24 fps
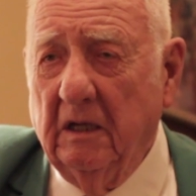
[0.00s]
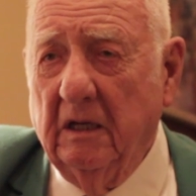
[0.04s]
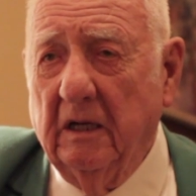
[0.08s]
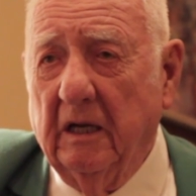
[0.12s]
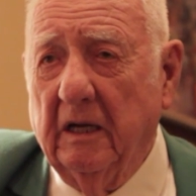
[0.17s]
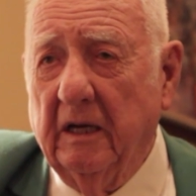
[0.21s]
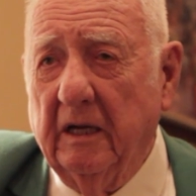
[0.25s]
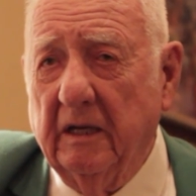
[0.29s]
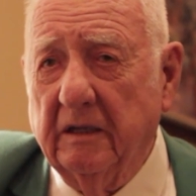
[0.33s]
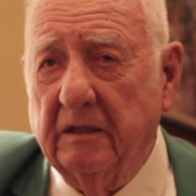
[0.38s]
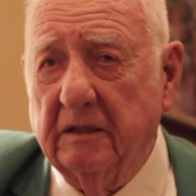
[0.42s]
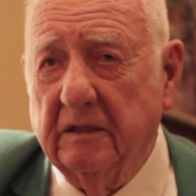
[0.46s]

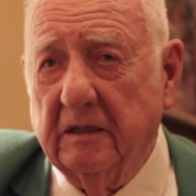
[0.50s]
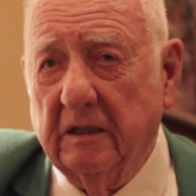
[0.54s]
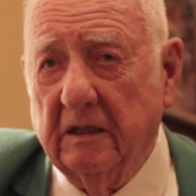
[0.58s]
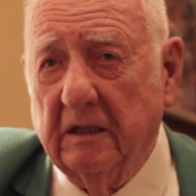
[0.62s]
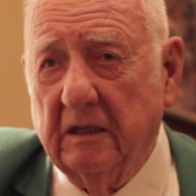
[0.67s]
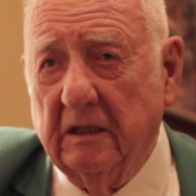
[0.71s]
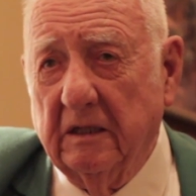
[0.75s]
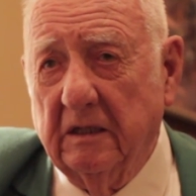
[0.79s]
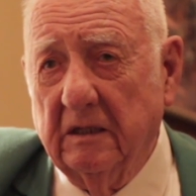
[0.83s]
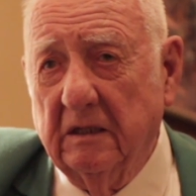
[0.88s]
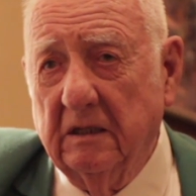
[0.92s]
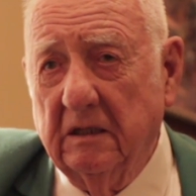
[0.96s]
And
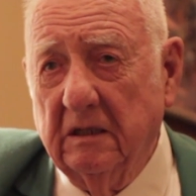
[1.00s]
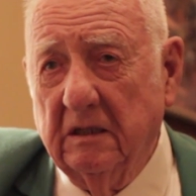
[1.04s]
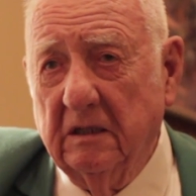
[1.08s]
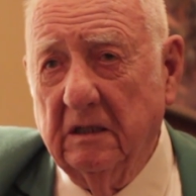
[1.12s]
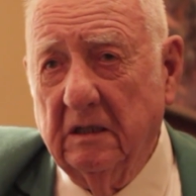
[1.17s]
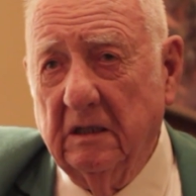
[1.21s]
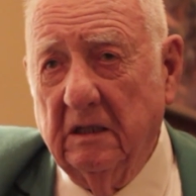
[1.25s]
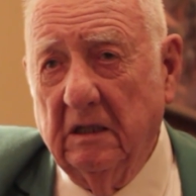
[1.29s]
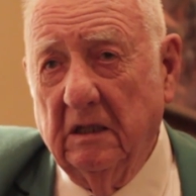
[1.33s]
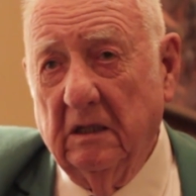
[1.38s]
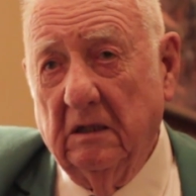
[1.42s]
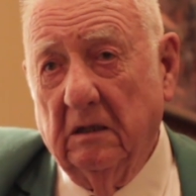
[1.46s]

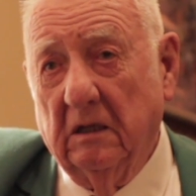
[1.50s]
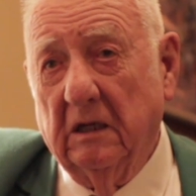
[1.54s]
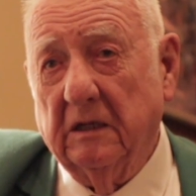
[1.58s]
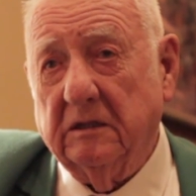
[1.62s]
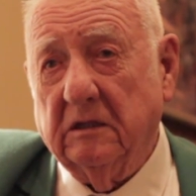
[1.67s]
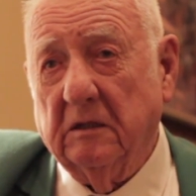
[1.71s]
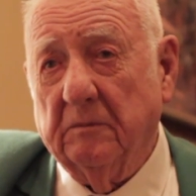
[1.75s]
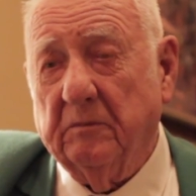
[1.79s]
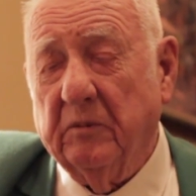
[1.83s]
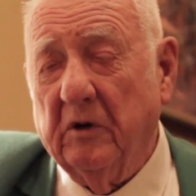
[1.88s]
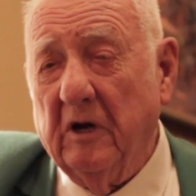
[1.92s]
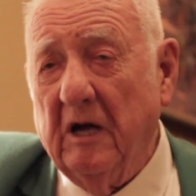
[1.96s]

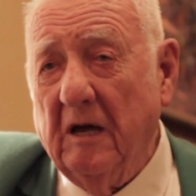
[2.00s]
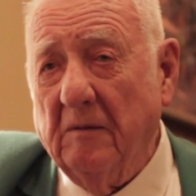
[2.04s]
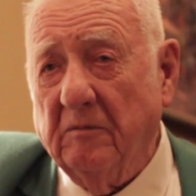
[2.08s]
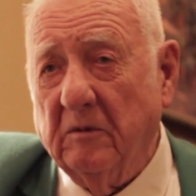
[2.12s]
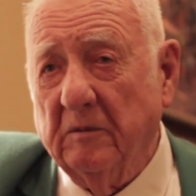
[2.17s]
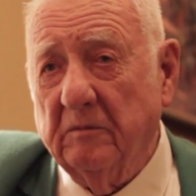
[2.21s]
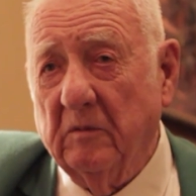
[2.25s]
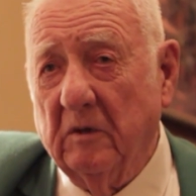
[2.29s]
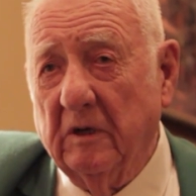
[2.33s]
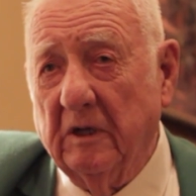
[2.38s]
but the problem